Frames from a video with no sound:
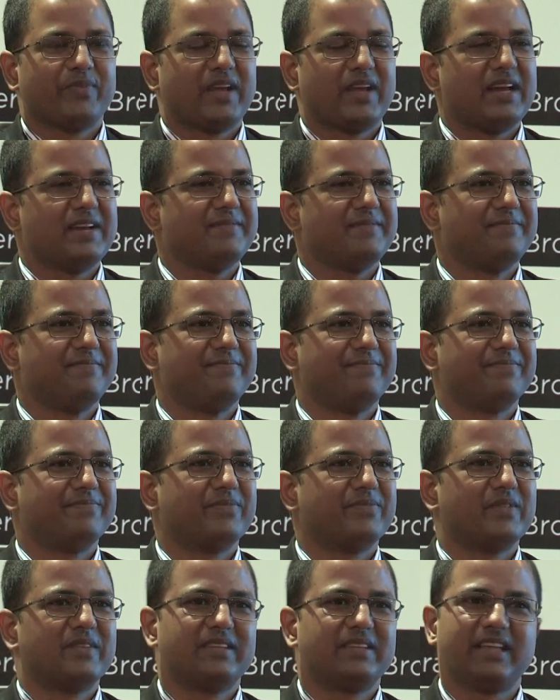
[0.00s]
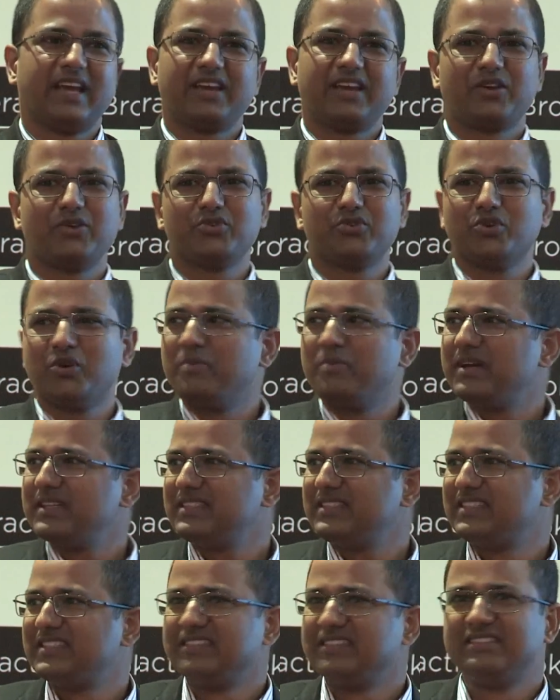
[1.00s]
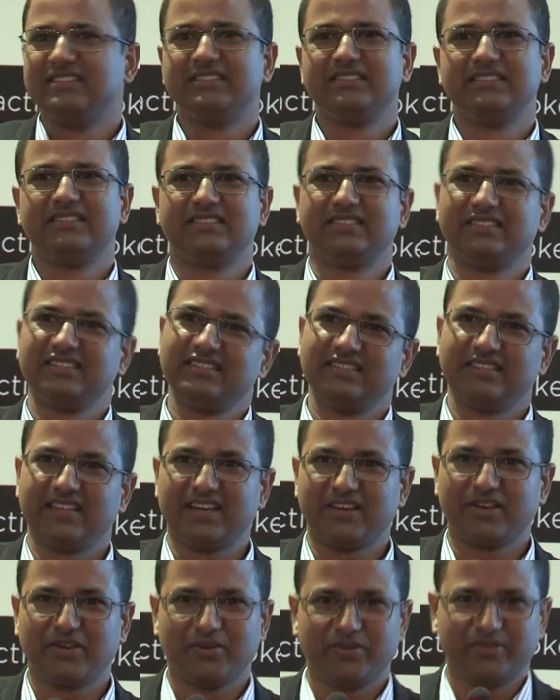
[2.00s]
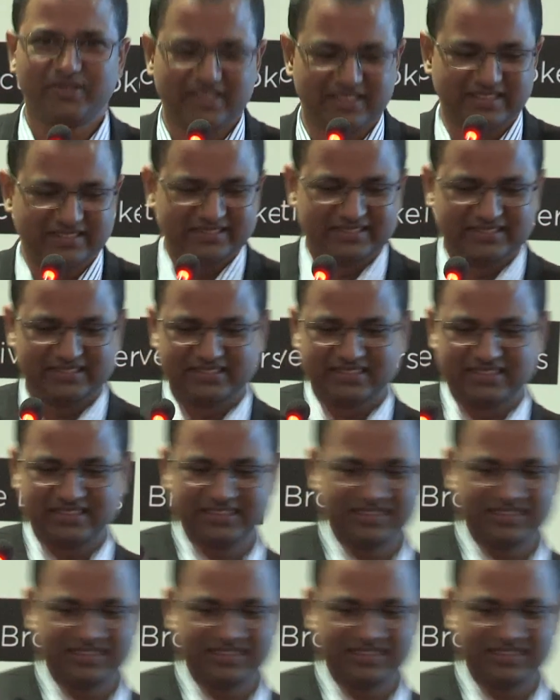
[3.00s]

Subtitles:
Yeah. Thank you so much. Thank you. Yeah.